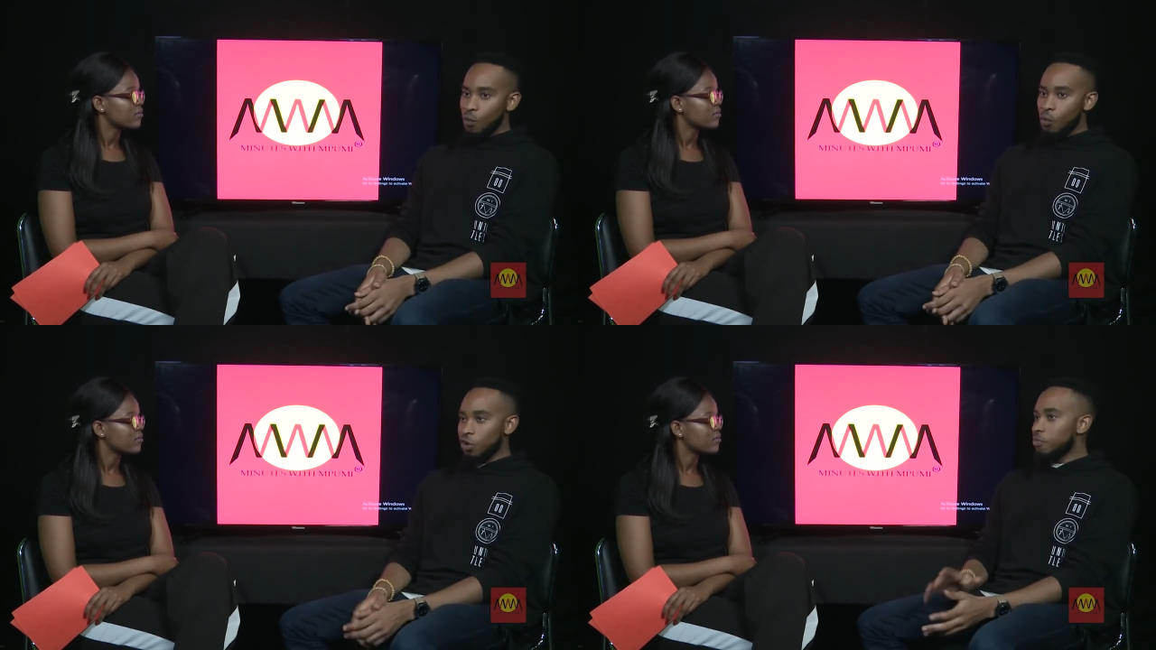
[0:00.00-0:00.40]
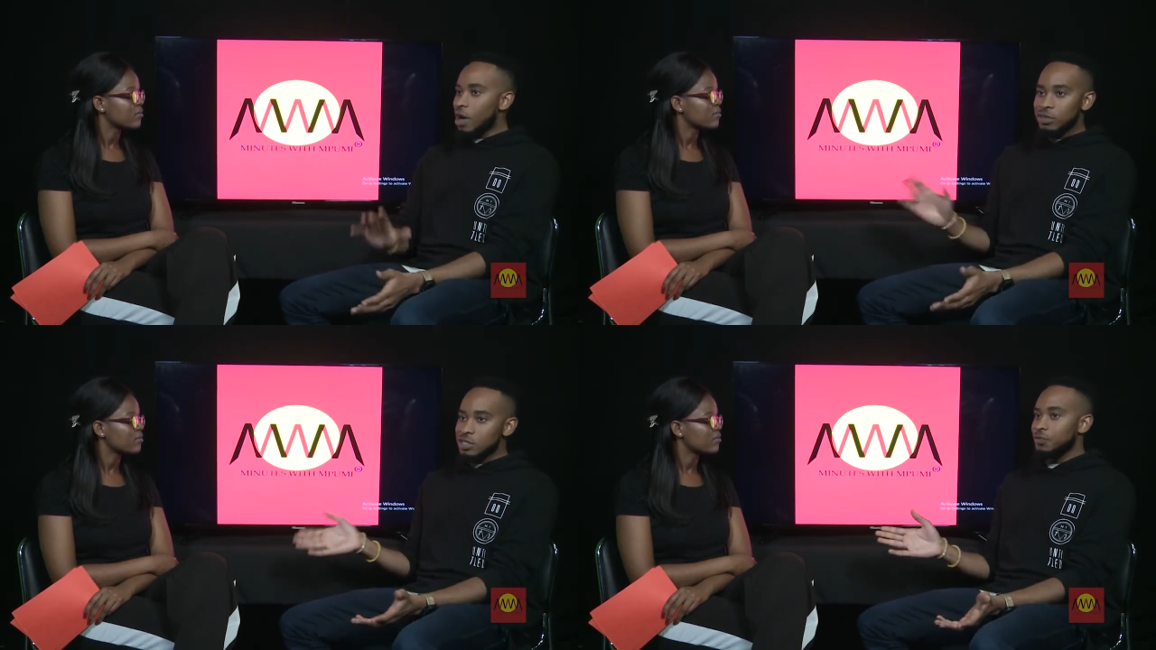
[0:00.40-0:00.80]
Speaker 1: Word of
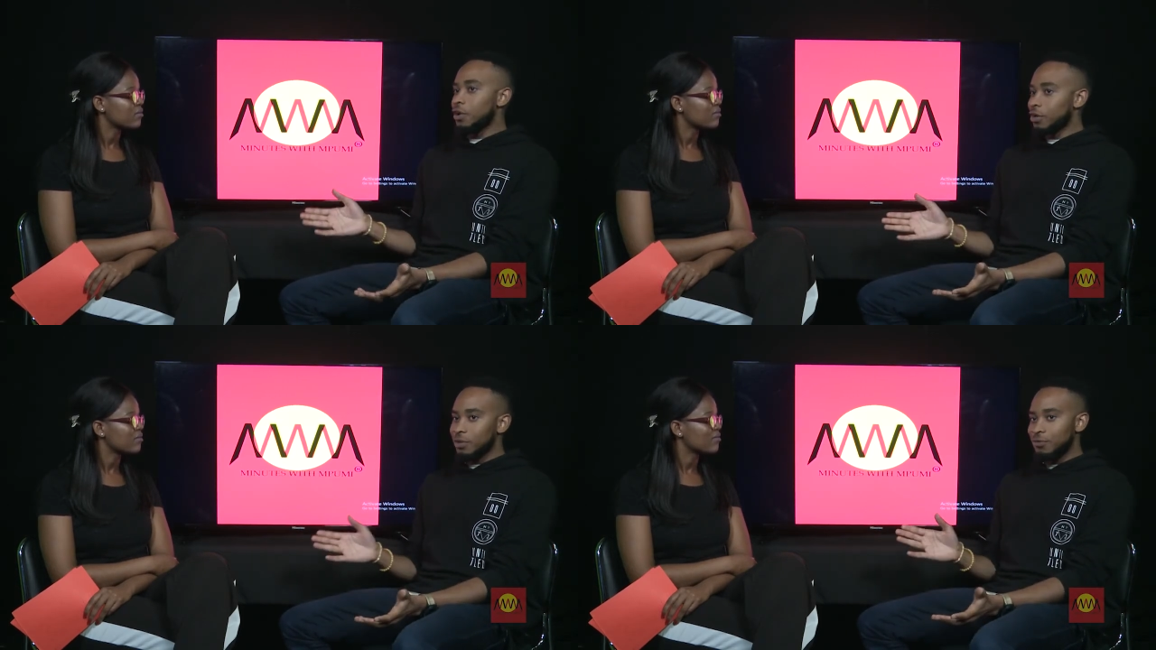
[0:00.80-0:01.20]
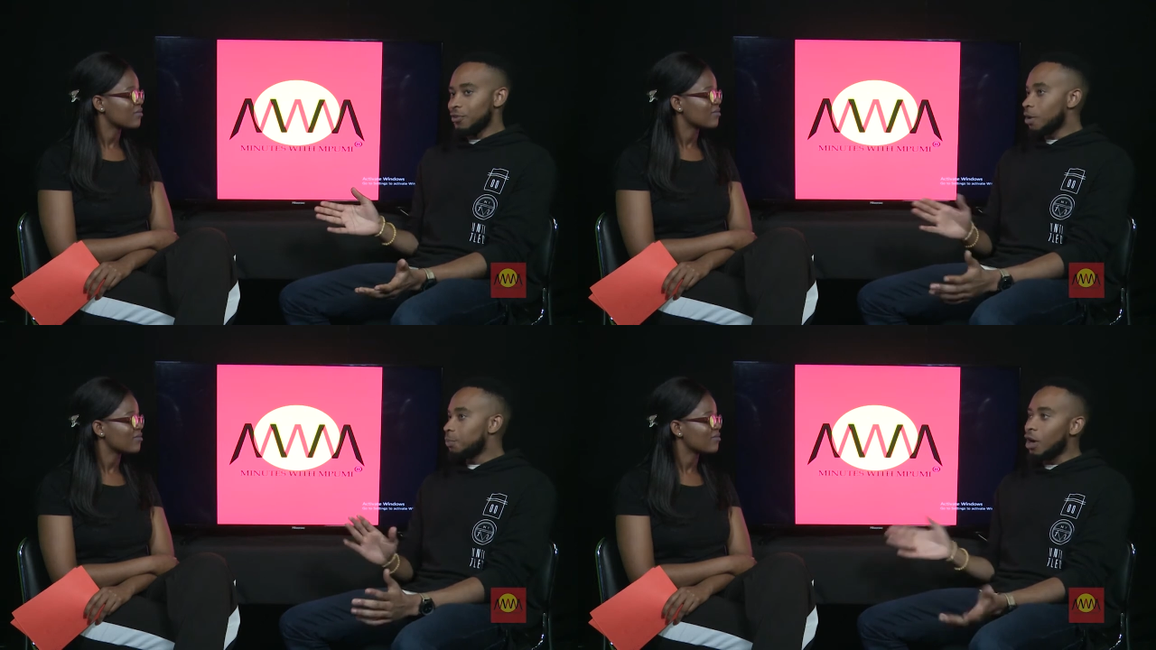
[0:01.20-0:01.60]
mouth is very,
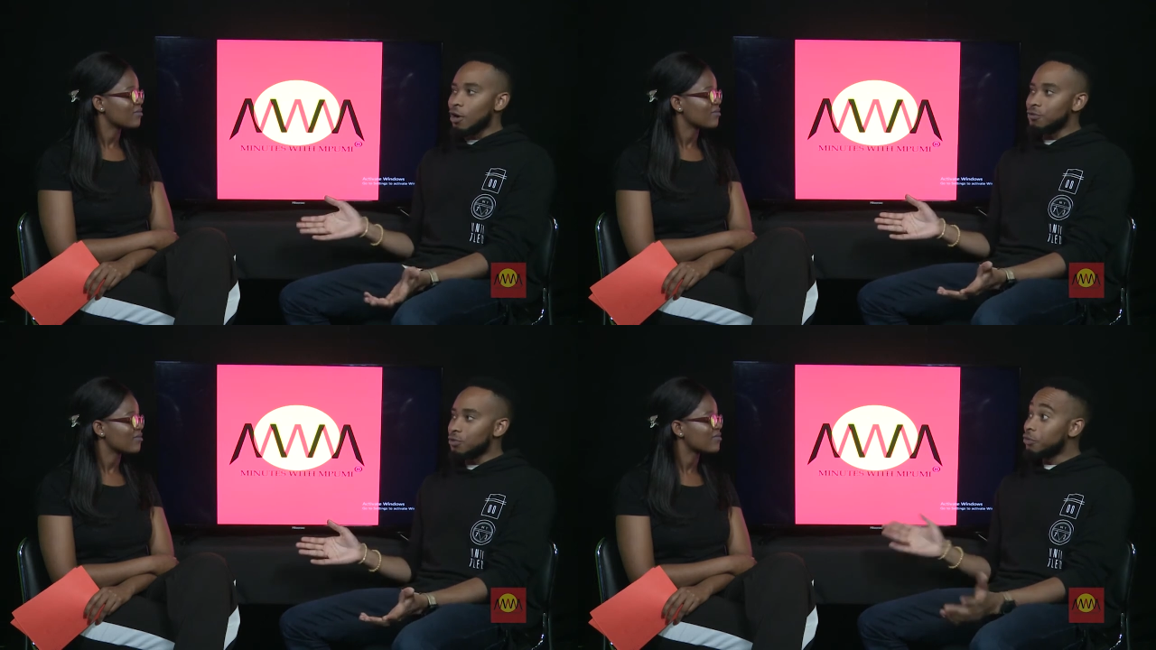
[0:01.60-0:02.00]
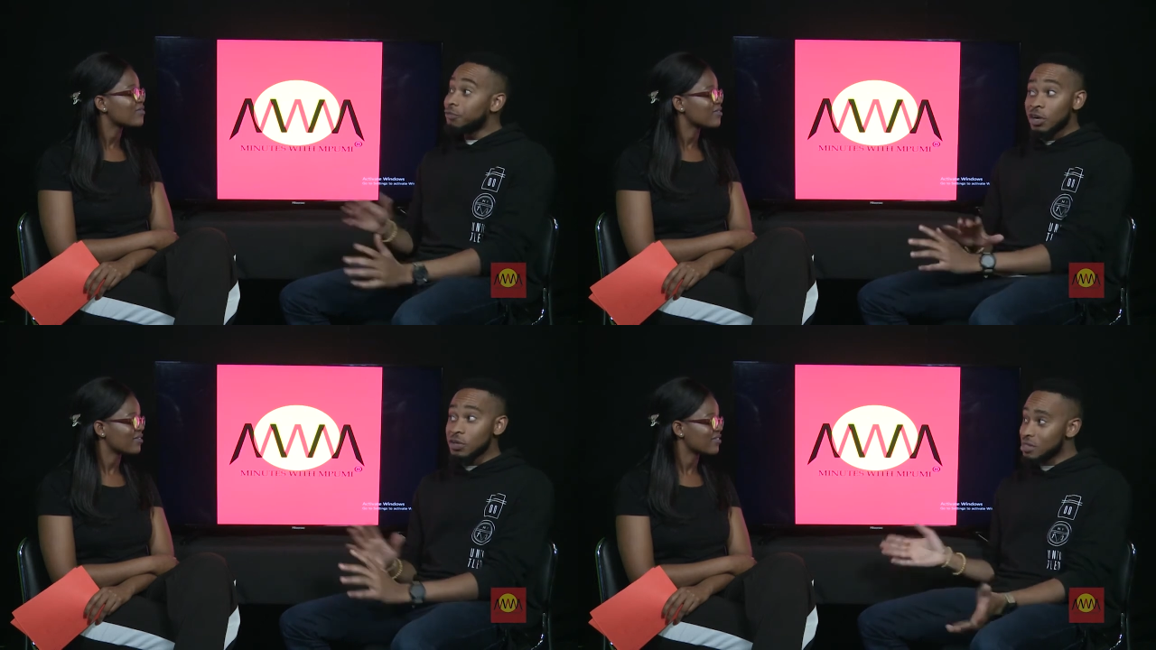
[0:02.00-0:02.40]
very powerful.
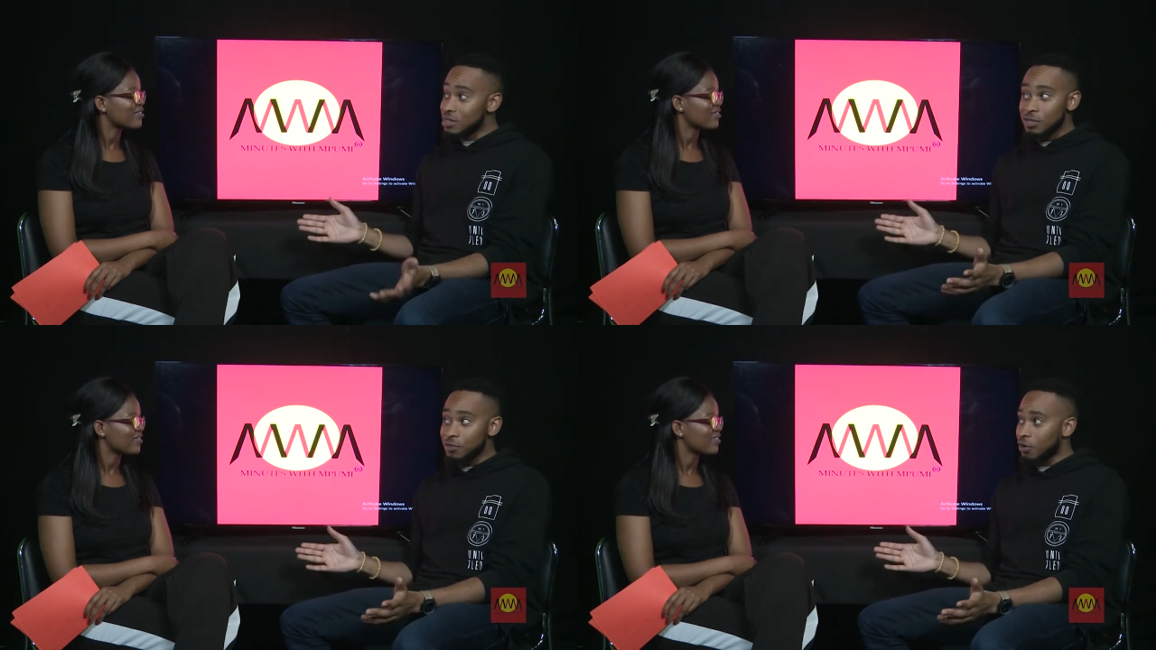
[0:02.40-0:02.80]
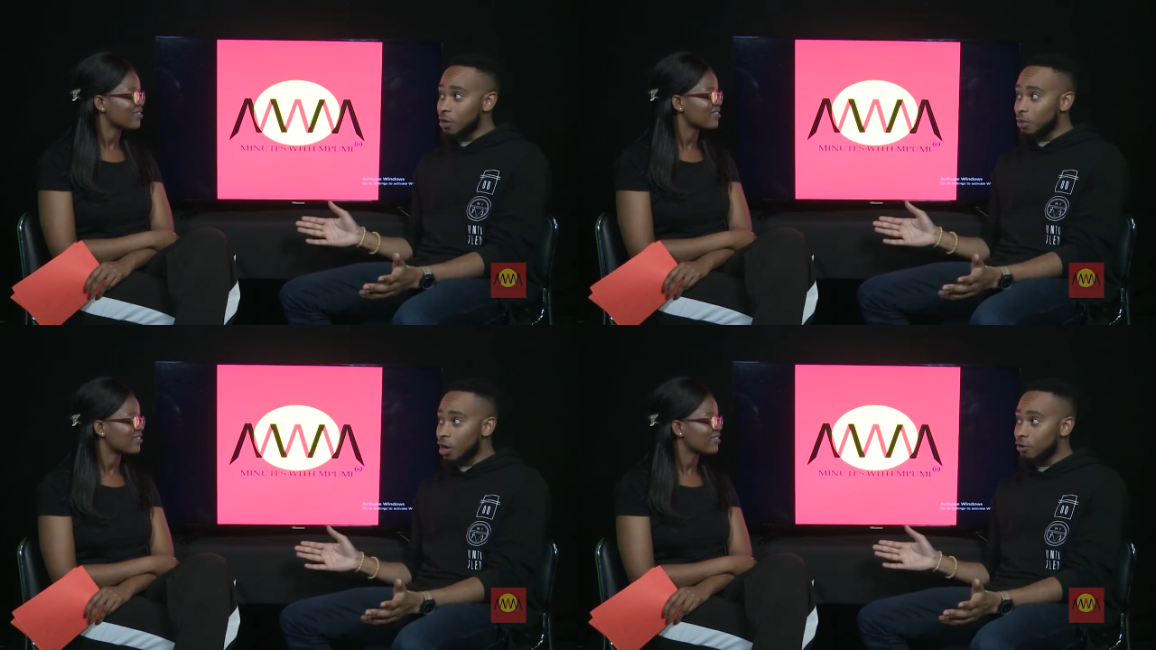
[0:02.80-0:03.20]
Referrals are still very
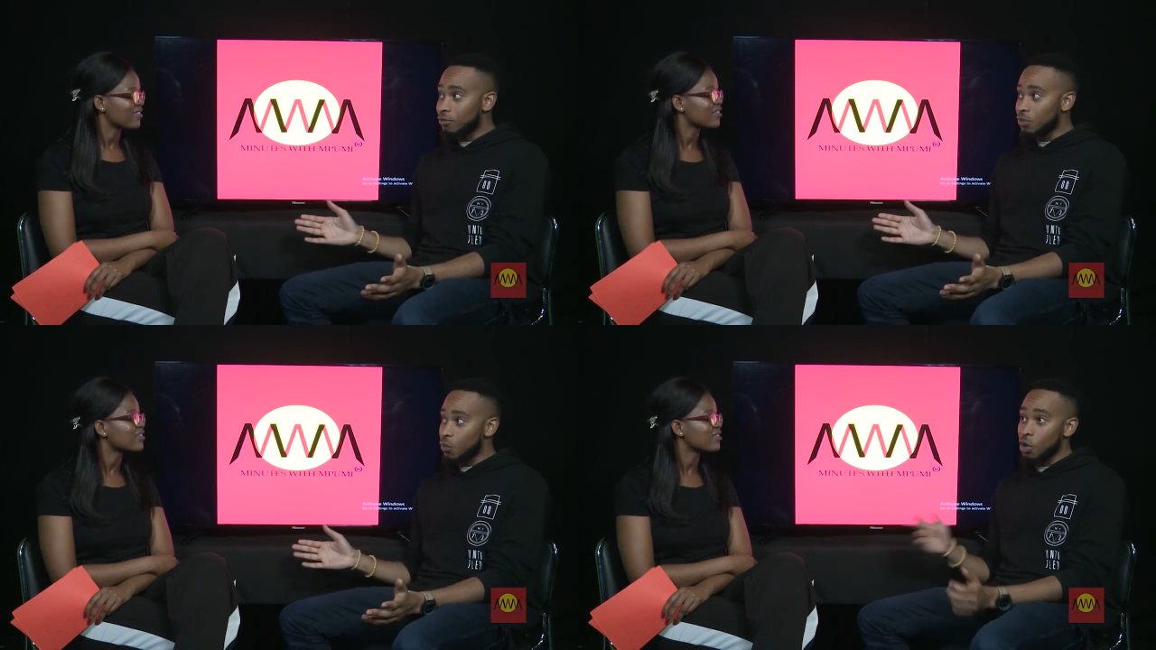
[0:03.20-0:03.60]
powerful.